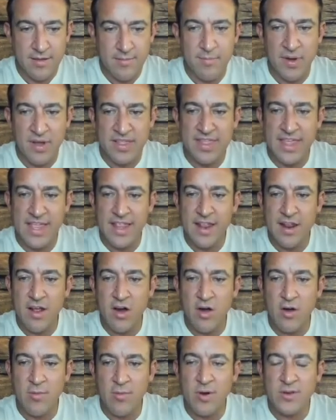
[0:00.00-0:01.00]
But then
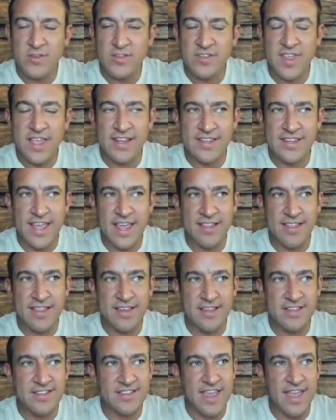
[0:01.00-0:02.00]
they take
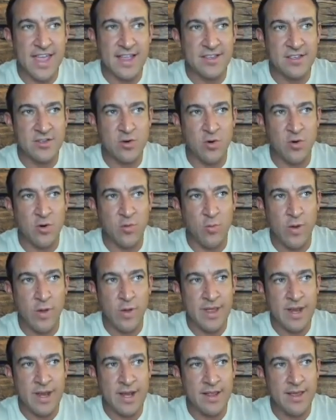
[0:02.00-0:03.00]
this stance toward
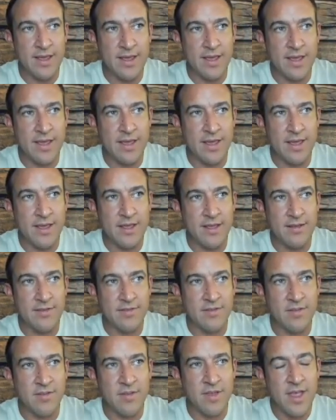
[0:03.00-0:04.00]
women.
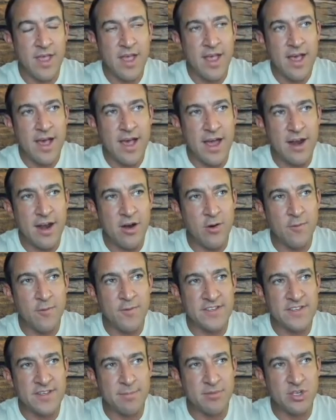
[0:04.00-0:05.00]
I don't know if
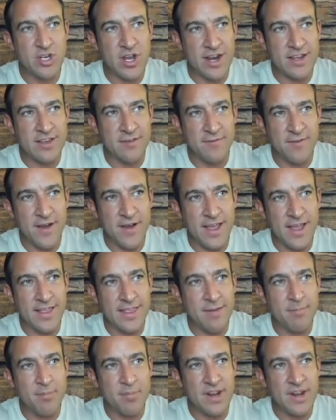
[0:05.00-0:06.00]
it's objectifying
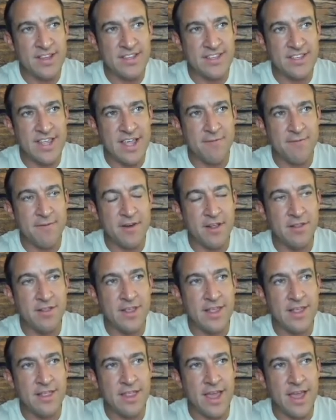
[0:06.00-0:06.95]
them, but it's definitely